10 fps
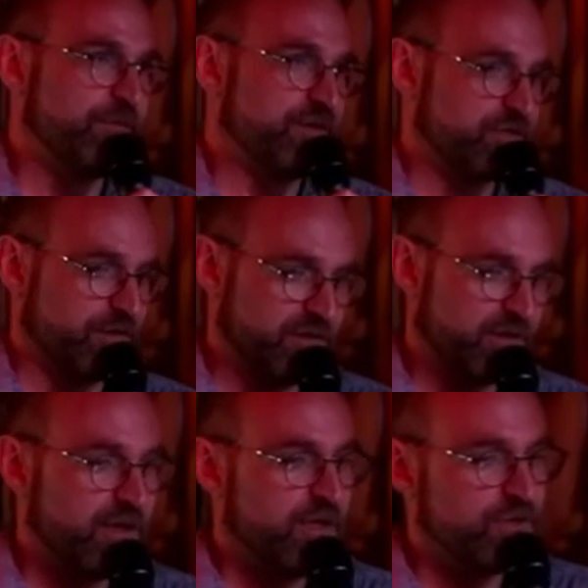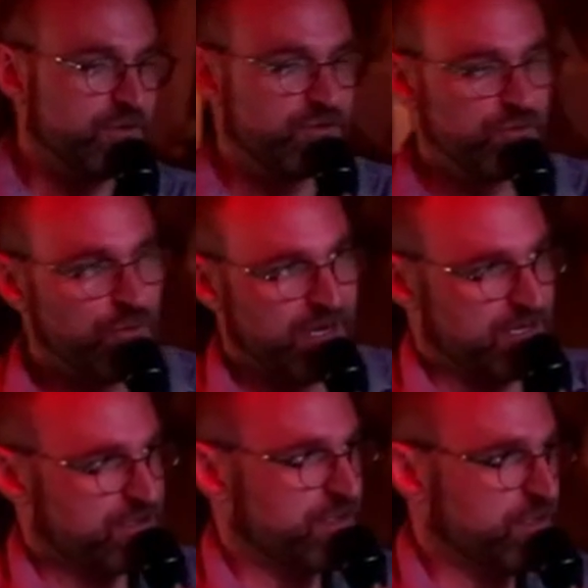image of it. You do
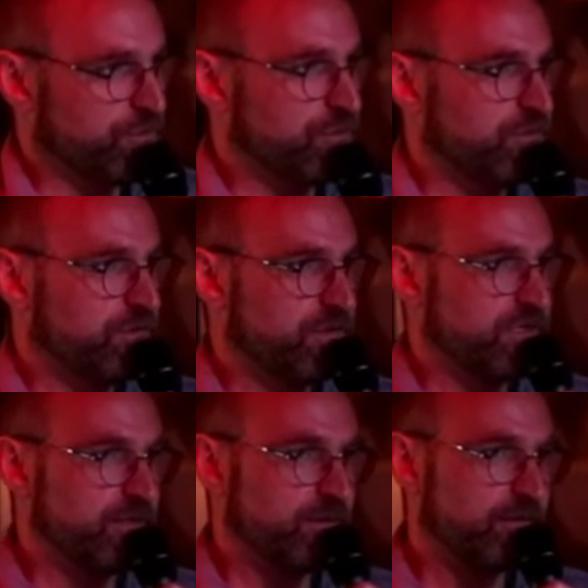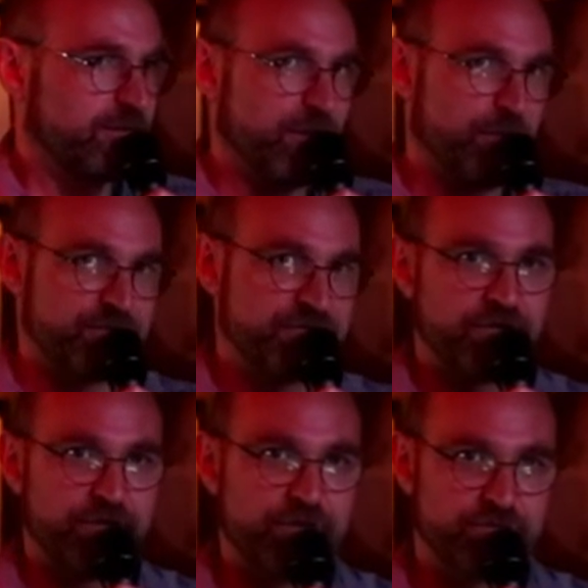actually do the
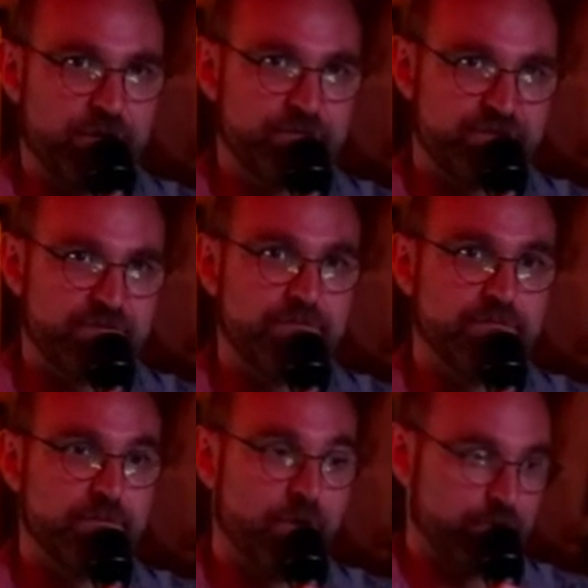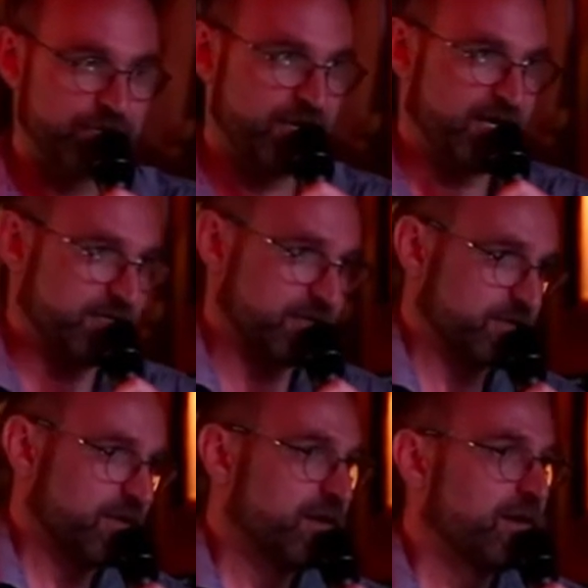opposite on drums most
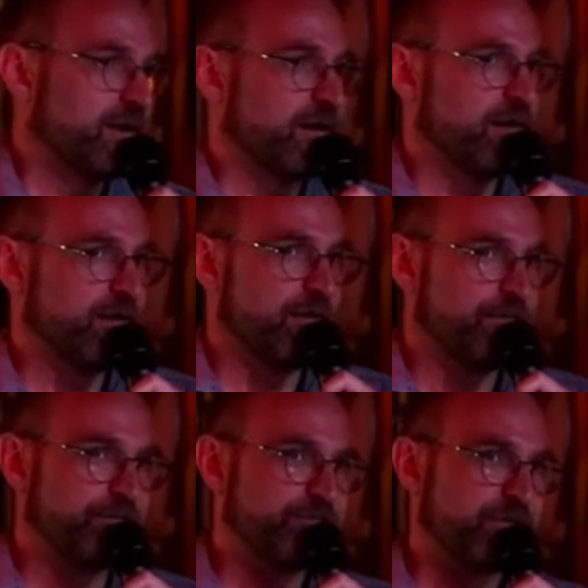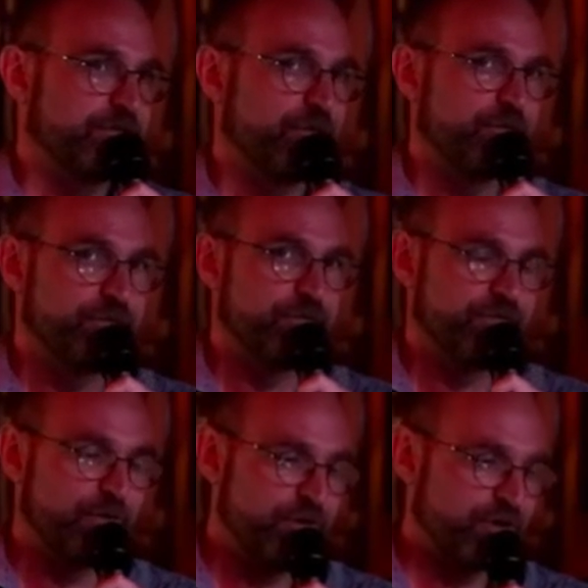cases. For
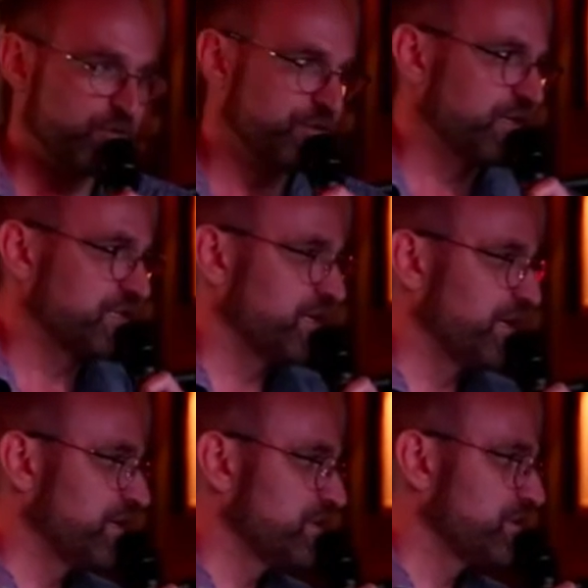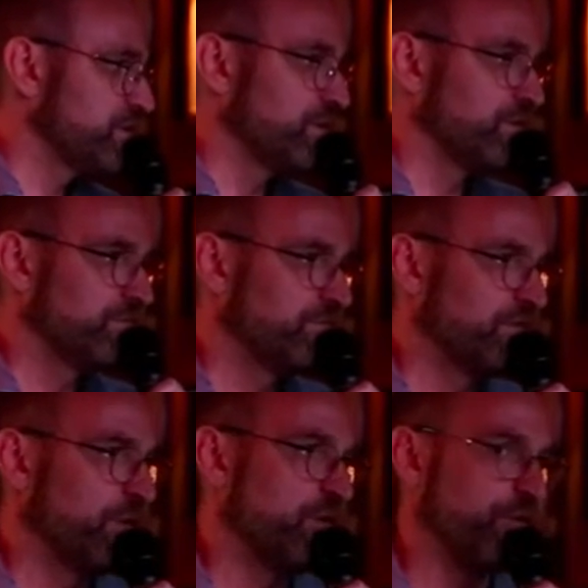very acoustic settings, you can
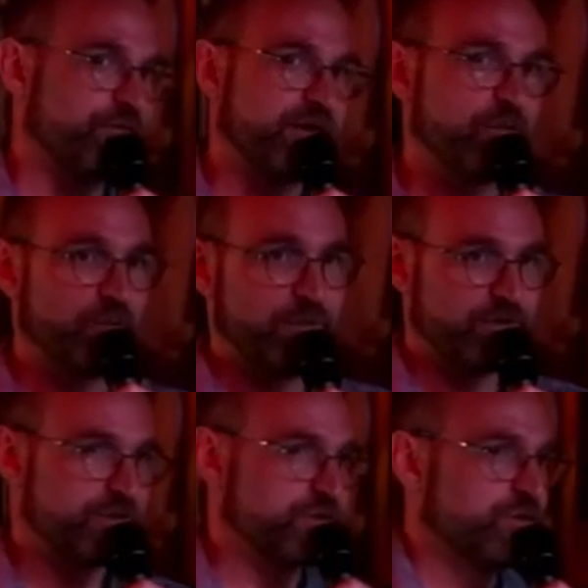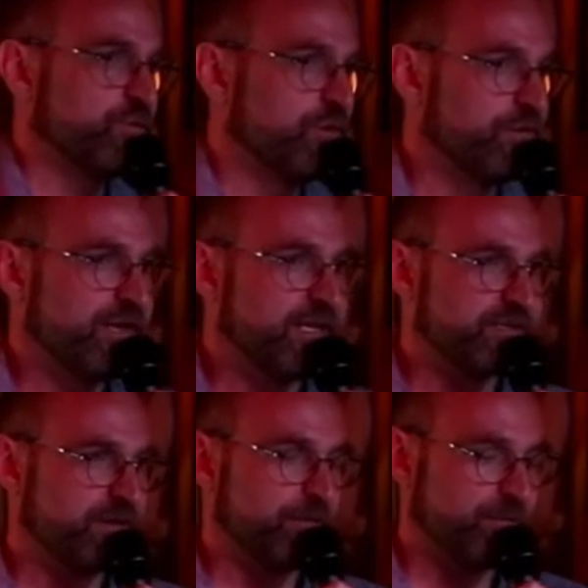very often get away with just two
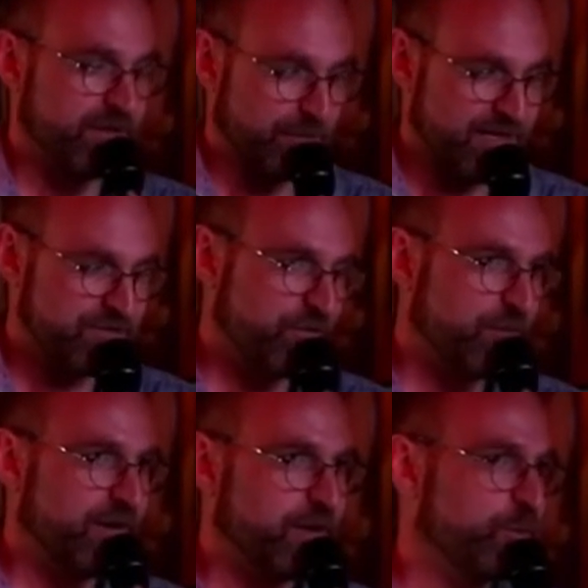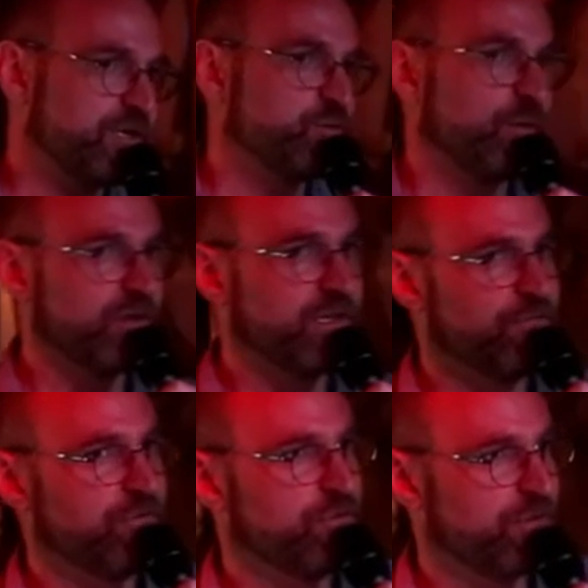overheads and a bass drum mic, which will
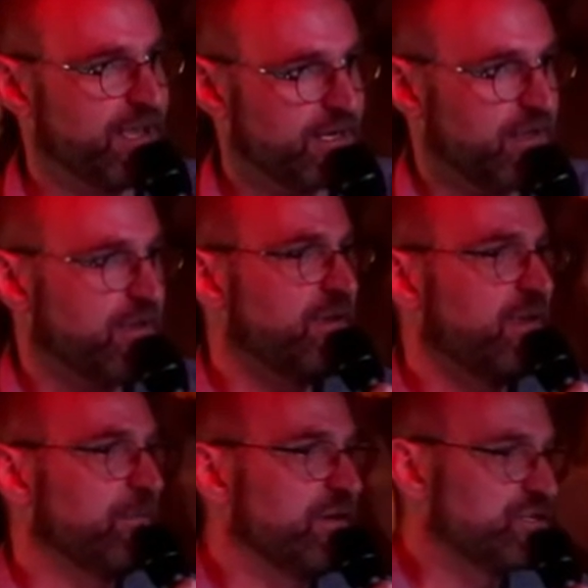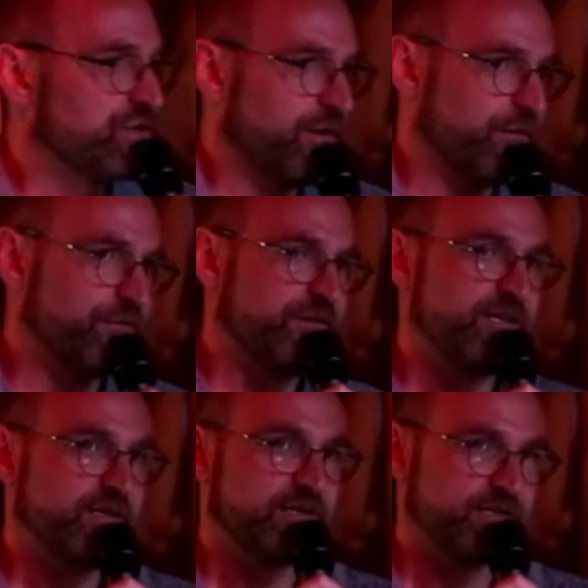give you that image of
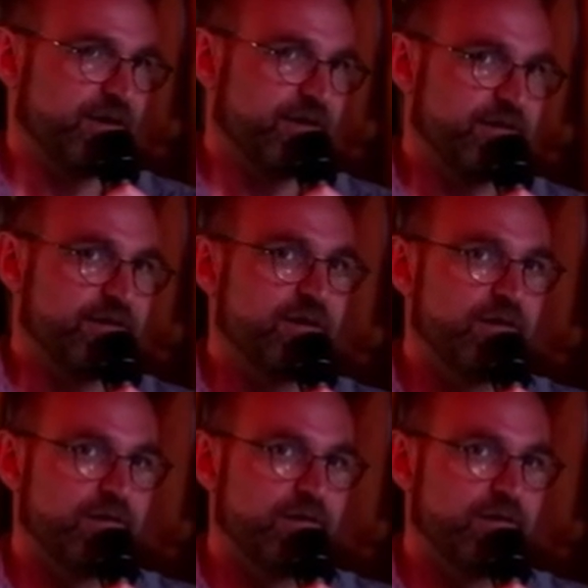the entire